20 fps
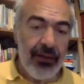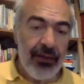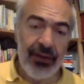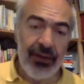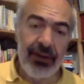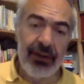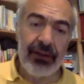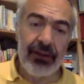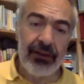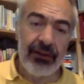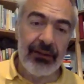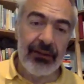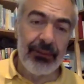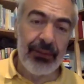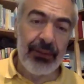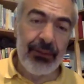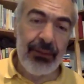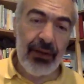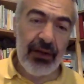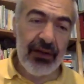Third,
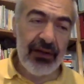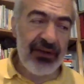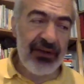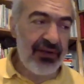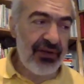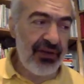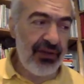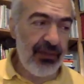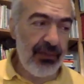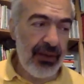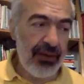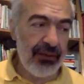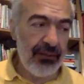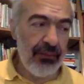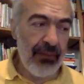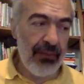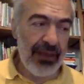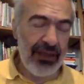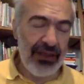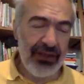people are concerned
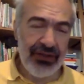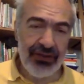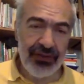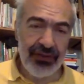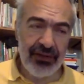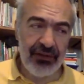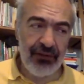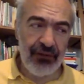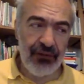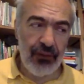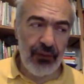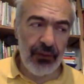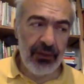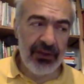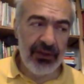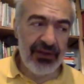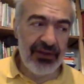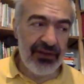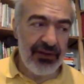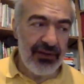about malicious,
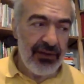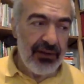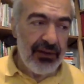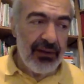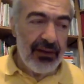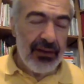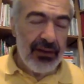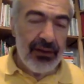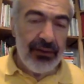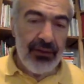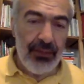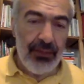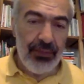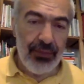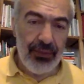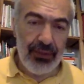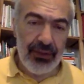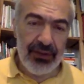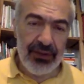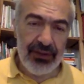false
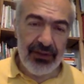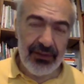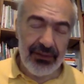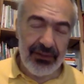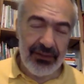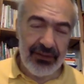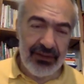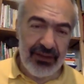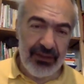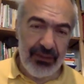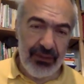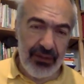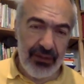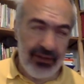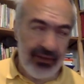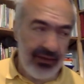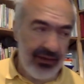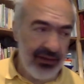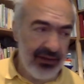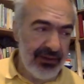reports or similar
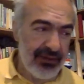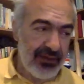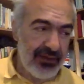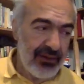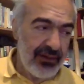things.